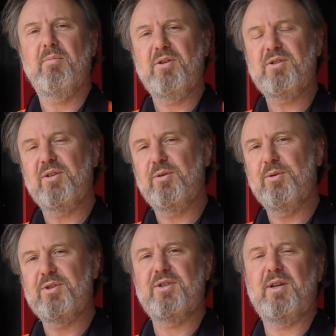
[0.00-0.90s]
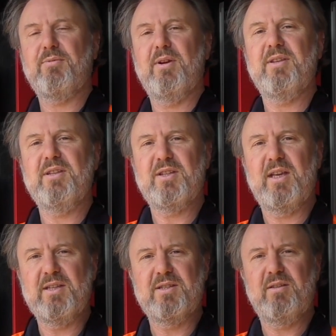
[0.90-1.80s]
Most of the courses I run these
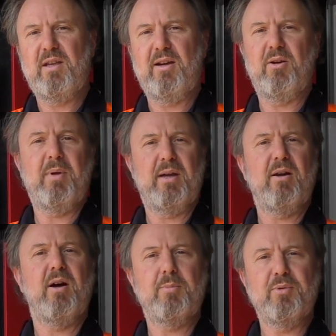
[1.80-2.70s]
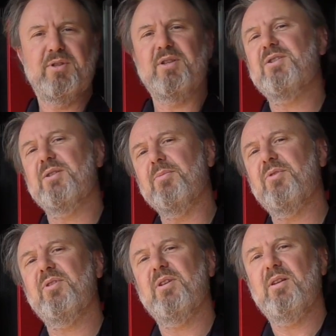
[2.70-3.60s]
days are about hybrid
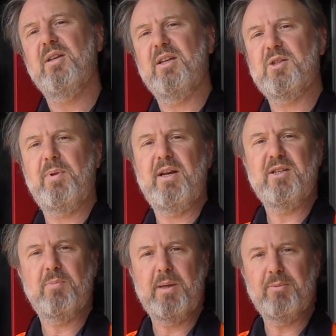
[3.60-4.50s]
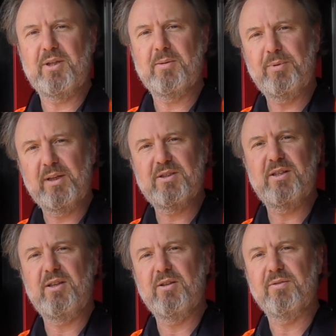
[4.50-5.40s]
systems, explaining to people the
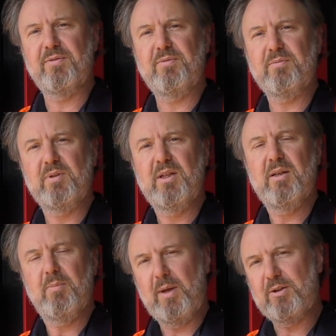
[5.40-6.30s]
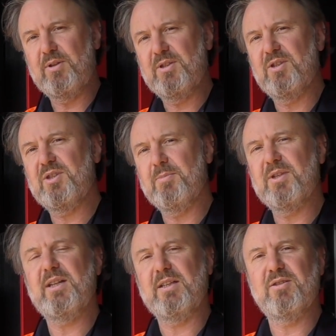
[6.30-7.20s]
complexity of battery systems
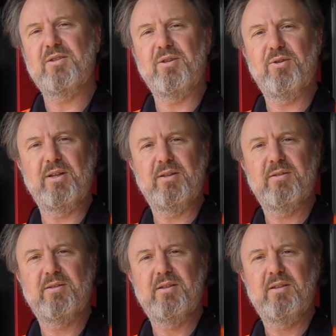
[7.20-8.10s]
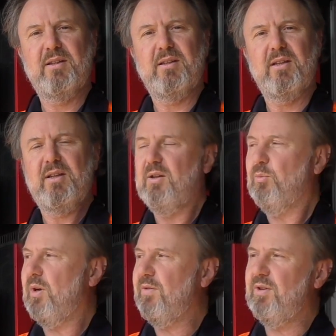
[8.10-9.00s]
connected to the grid.
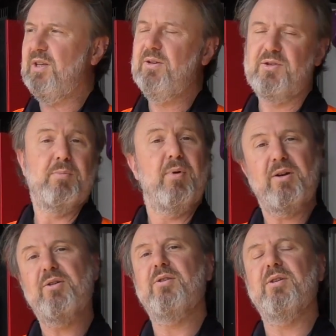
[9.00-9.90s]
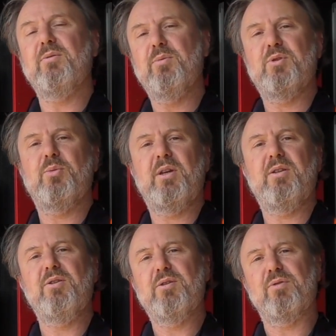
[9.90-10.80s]
What I've got here is a microgrid which we
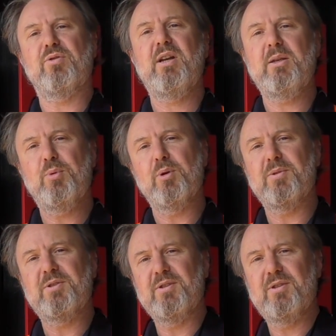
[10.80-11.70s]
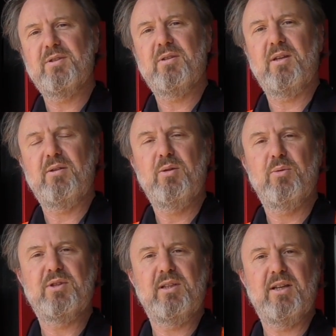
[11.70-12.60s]
can use for training purposes,
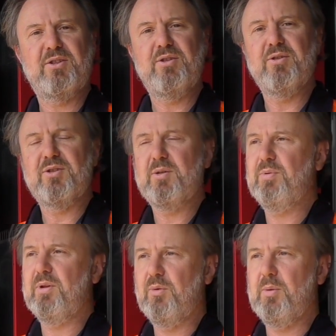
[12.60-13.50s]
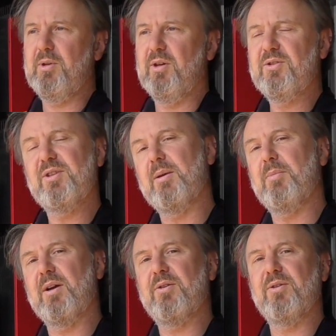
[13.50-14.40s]
which allows students to put equipment onto that
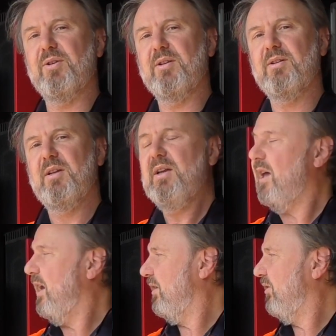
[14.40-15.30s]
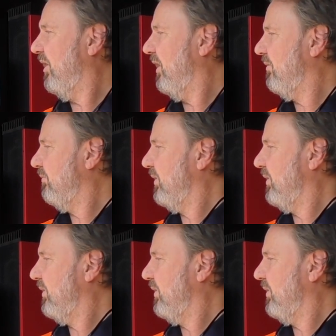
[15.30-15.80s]
microgrid and uh,